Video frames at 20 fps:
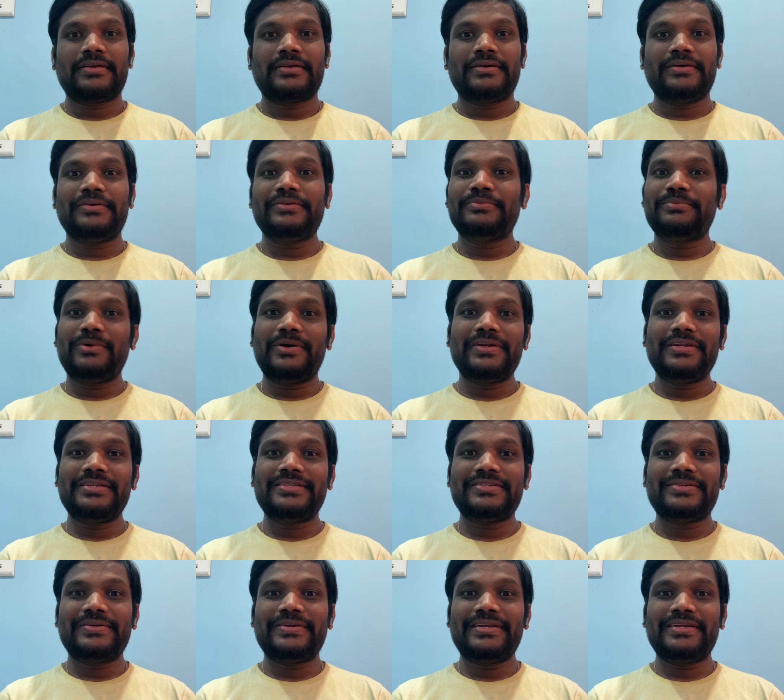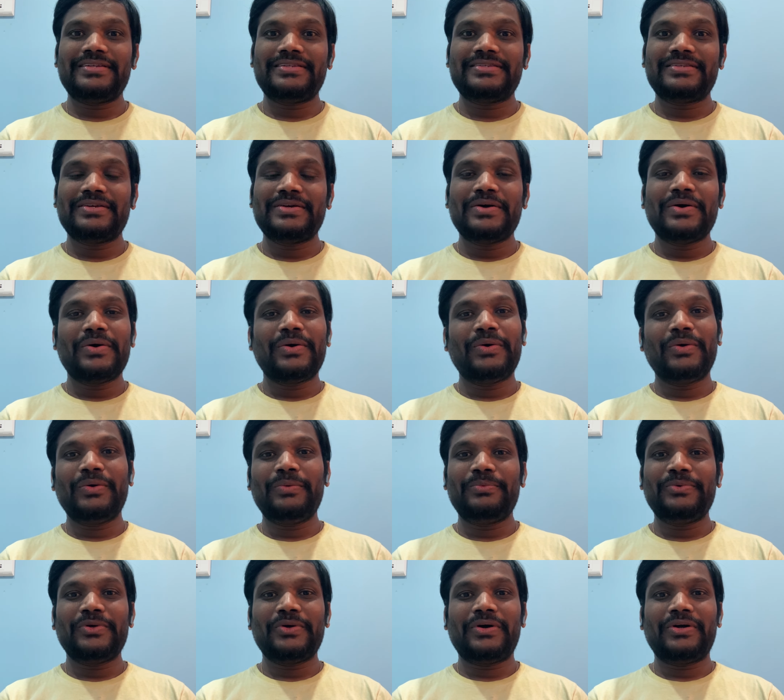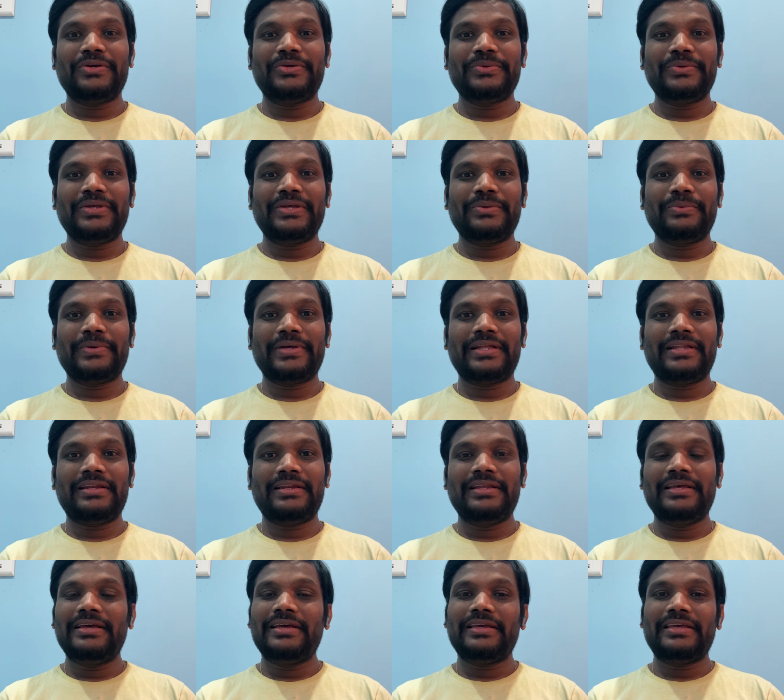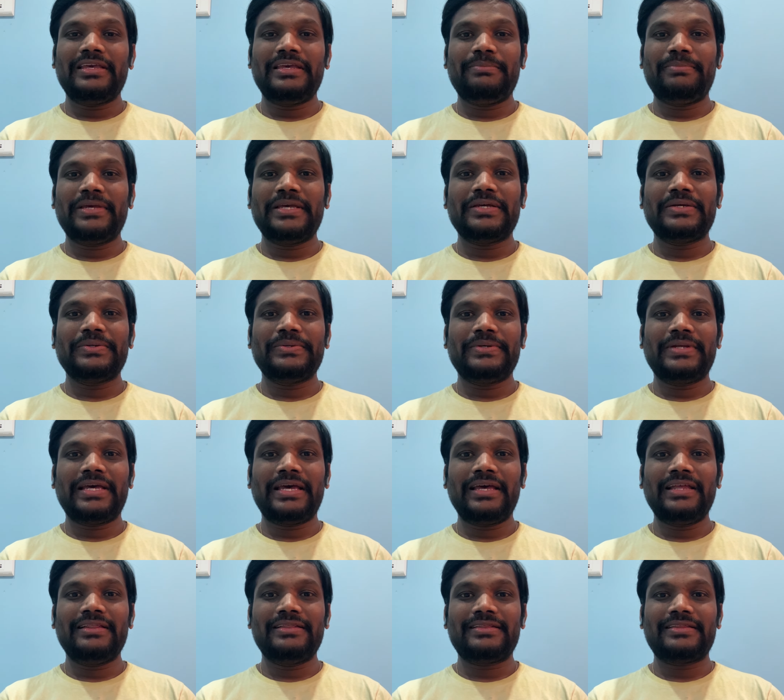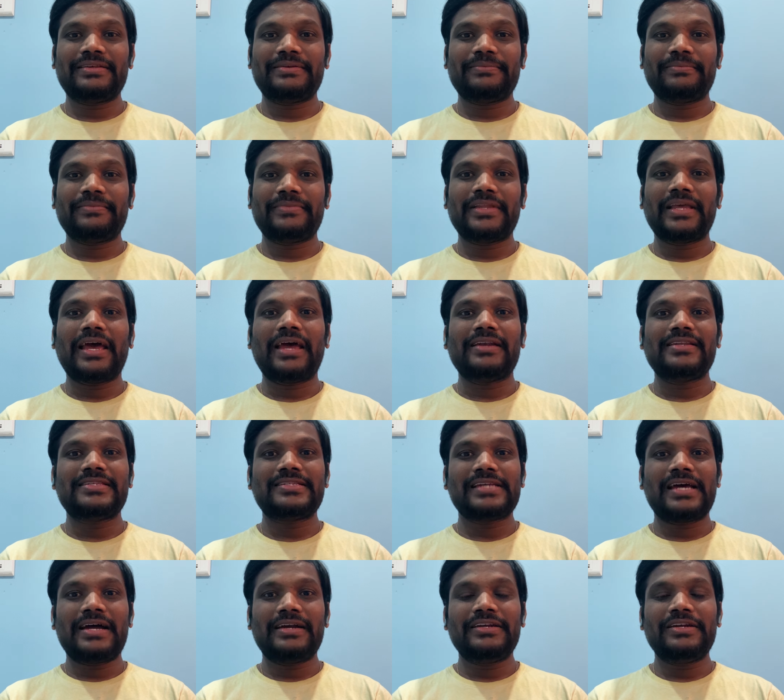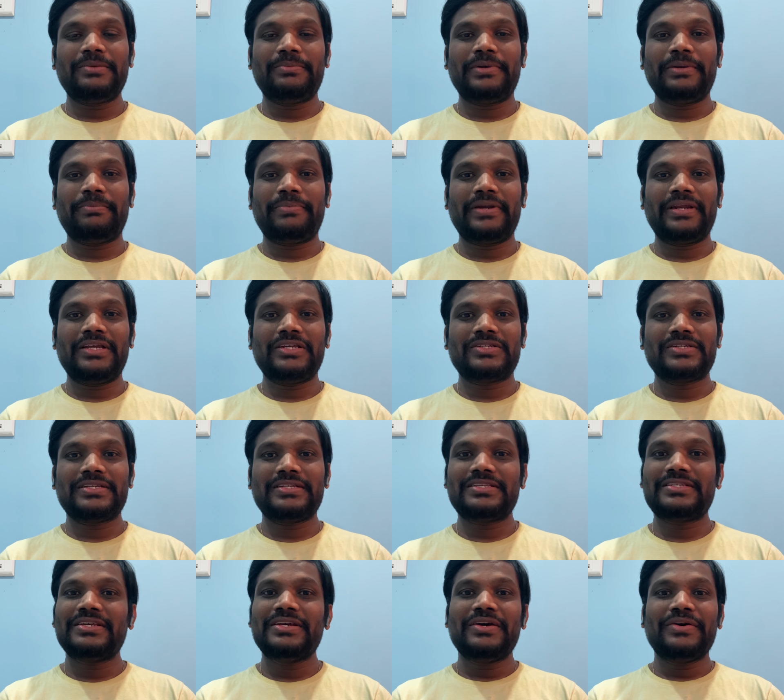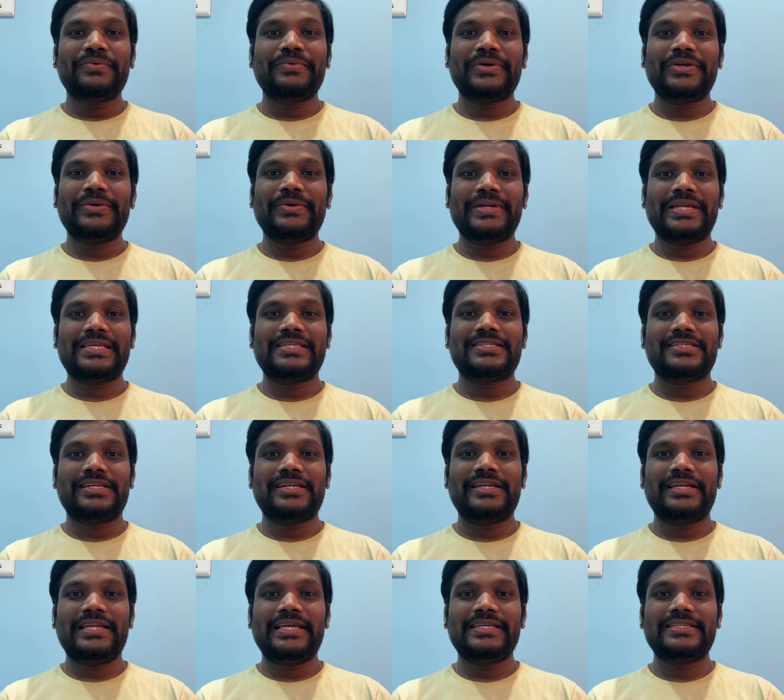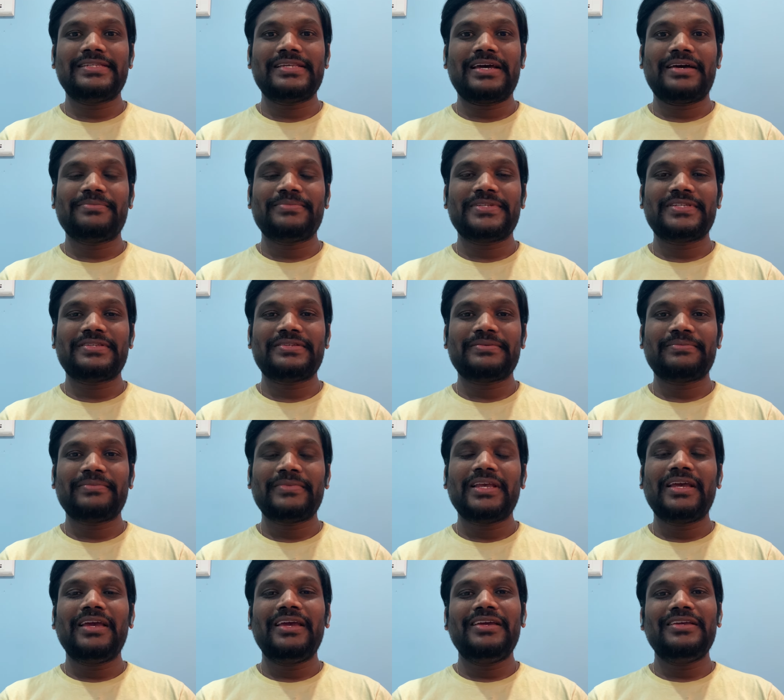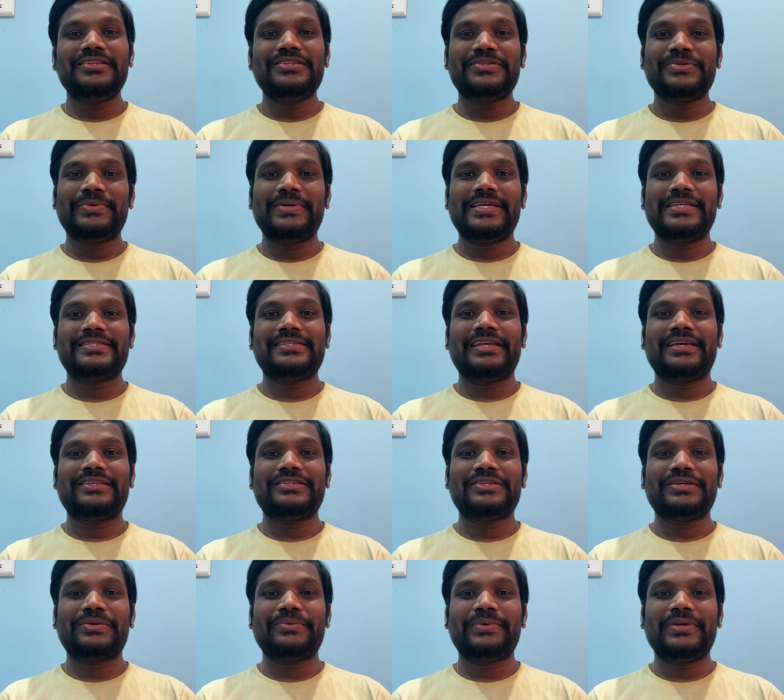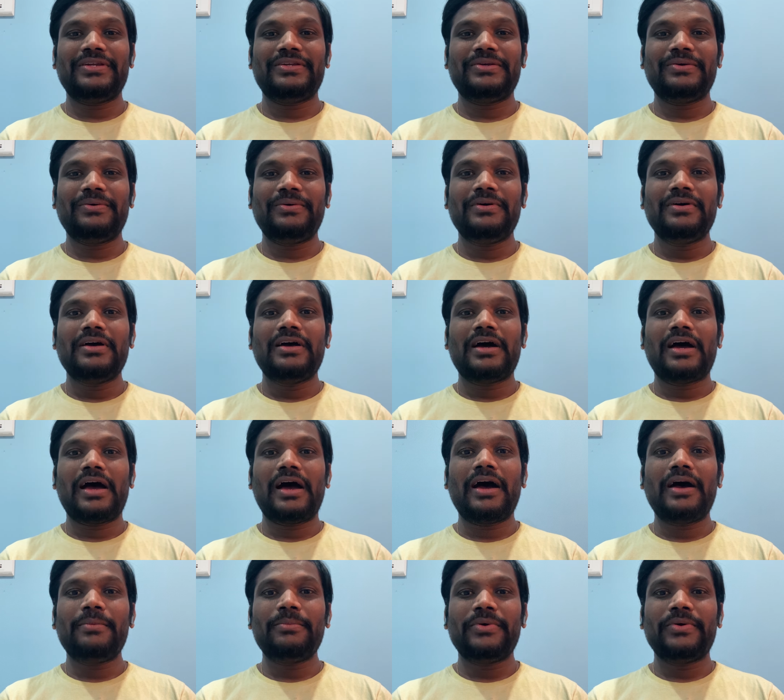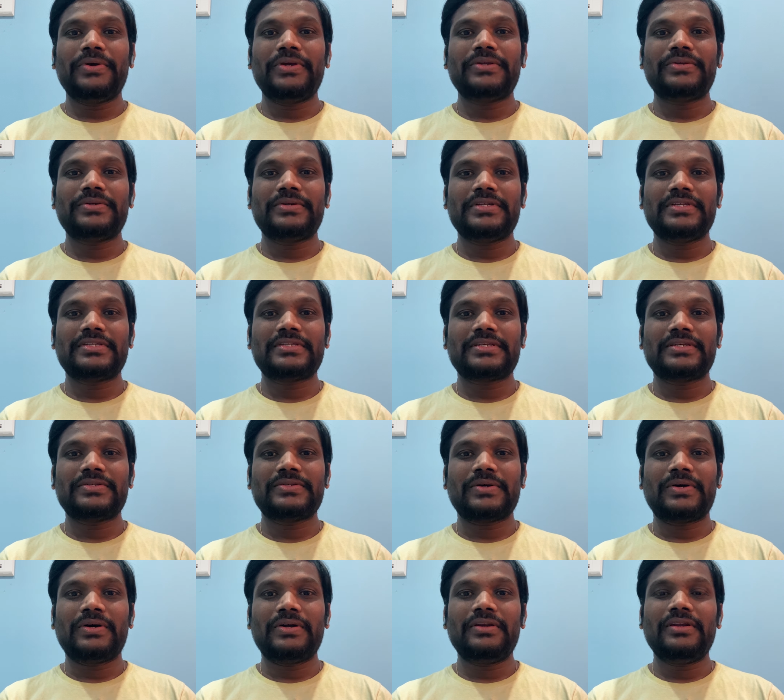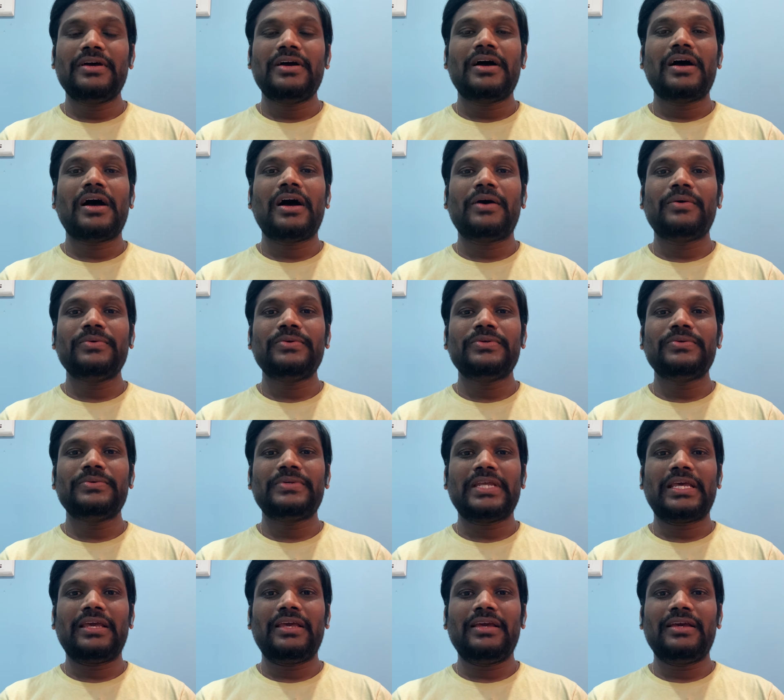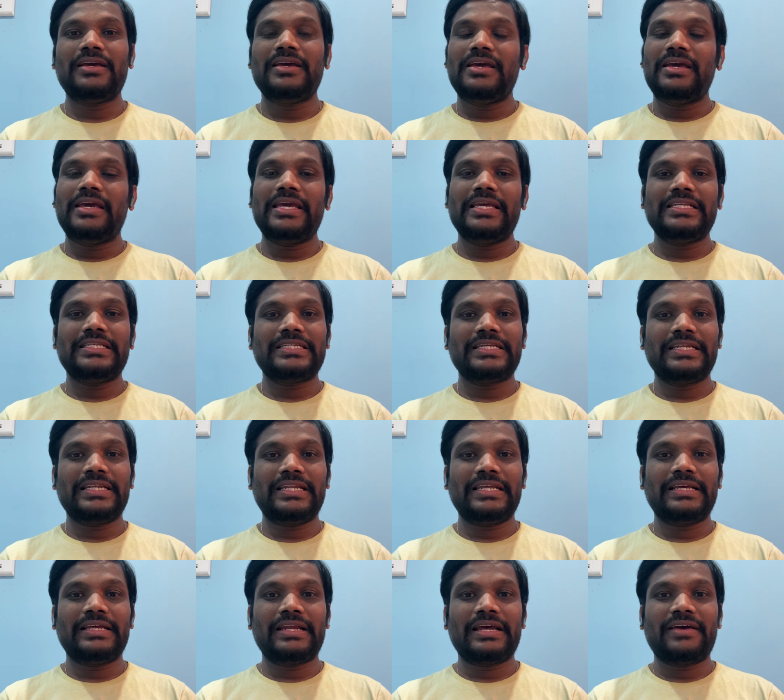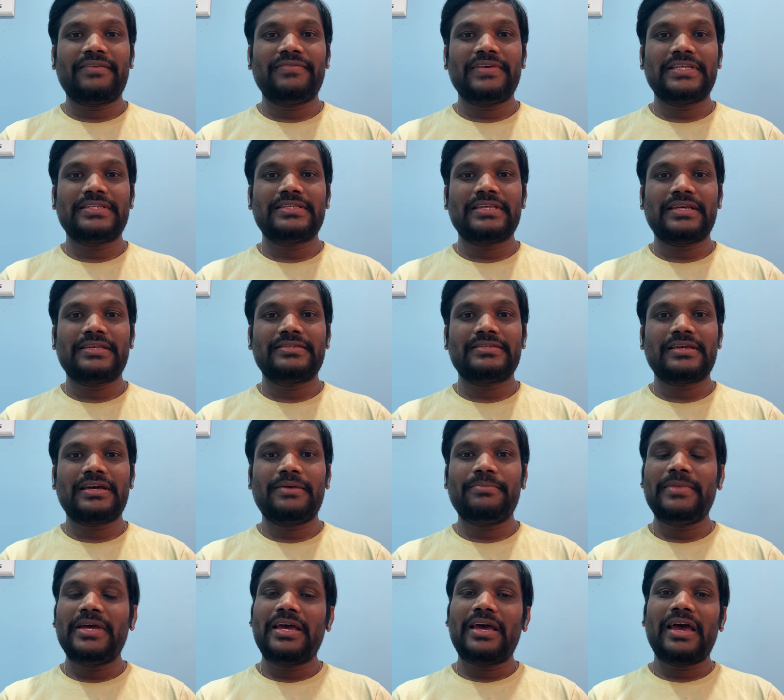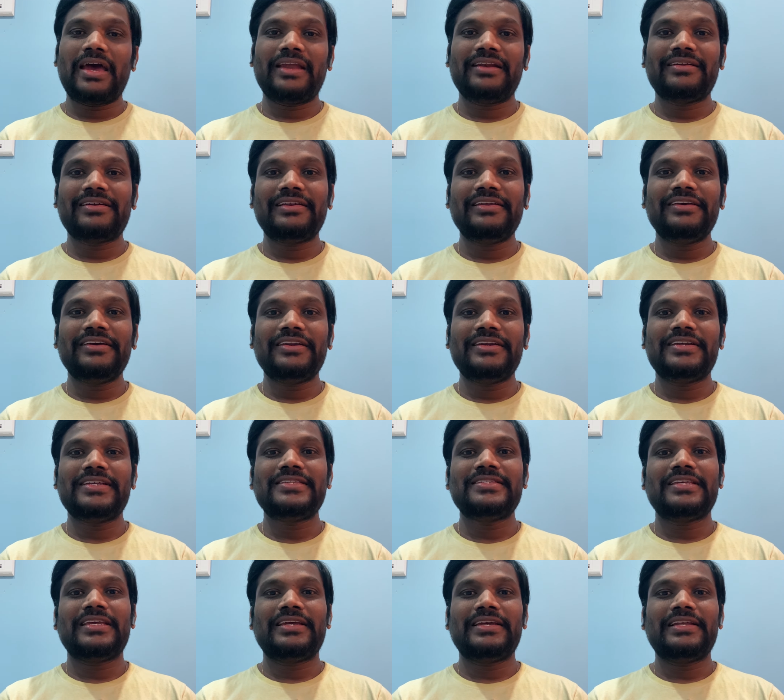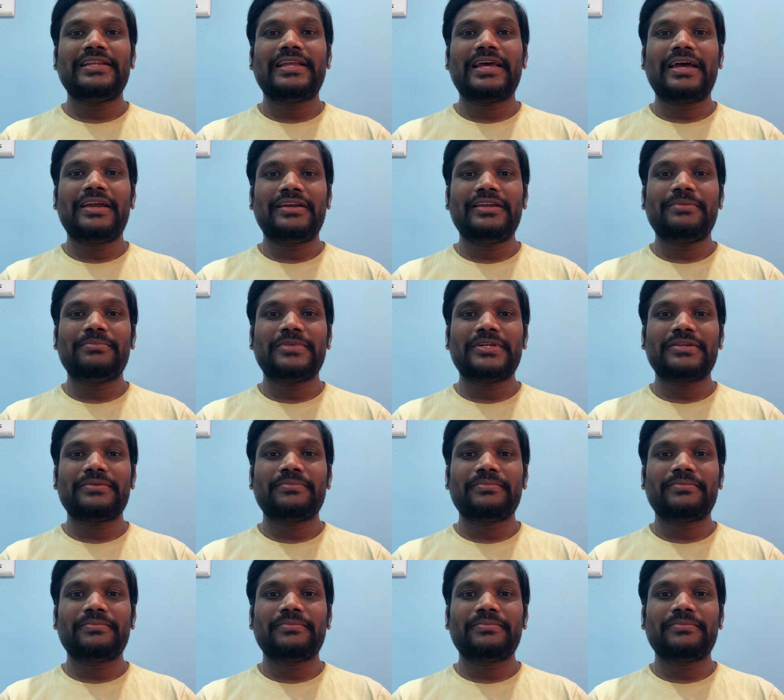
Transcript: Good morning, students. Hope you are doing well, keeping good health, and started preparations for your external exams. In today's lecture video, I am going to discuss on how to take engineering graphics exam and clear in a single attempt.